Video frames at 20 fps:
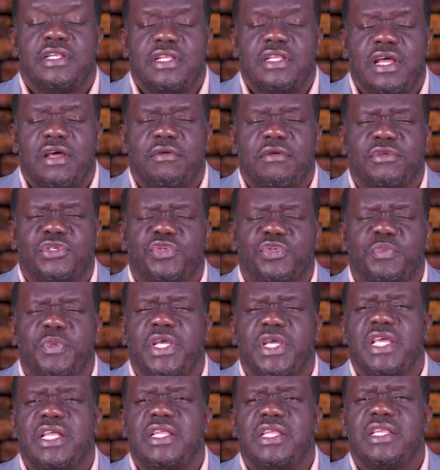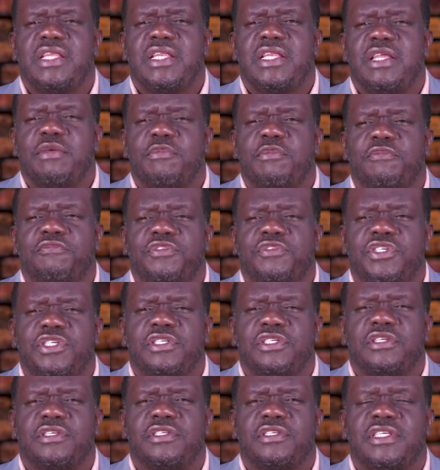now, speaking in the name of
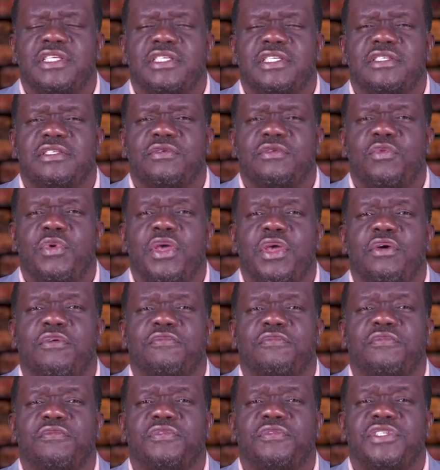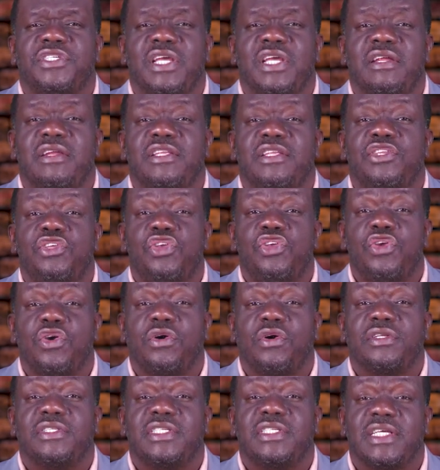Jesus is way of sharing
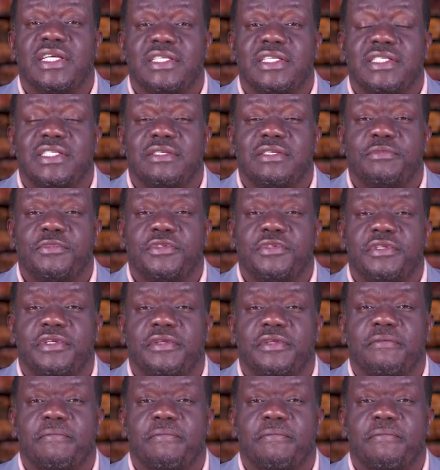your testimony.